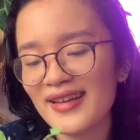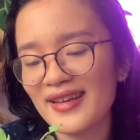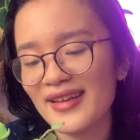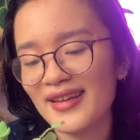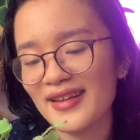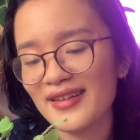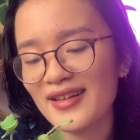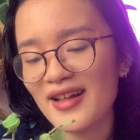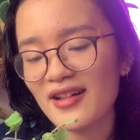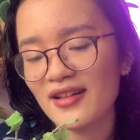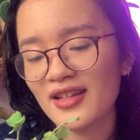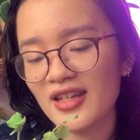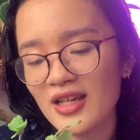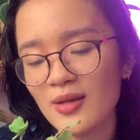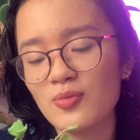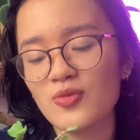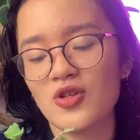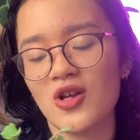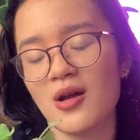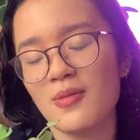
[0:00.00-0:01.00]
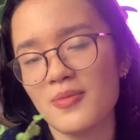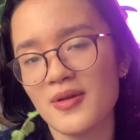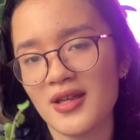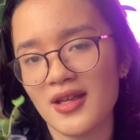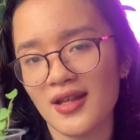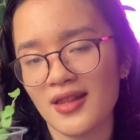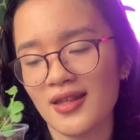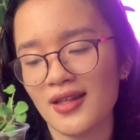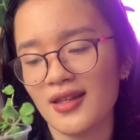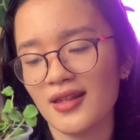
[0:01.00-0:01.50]
and I'll keep chopping
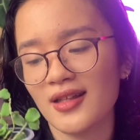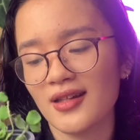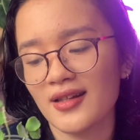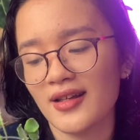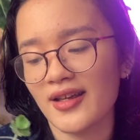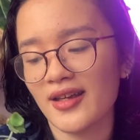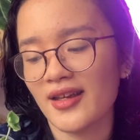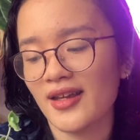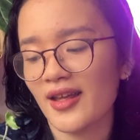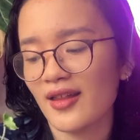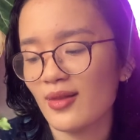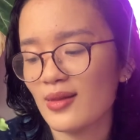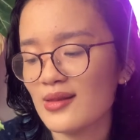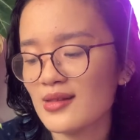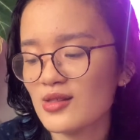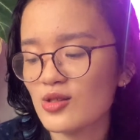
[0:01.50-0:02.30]
it until I get the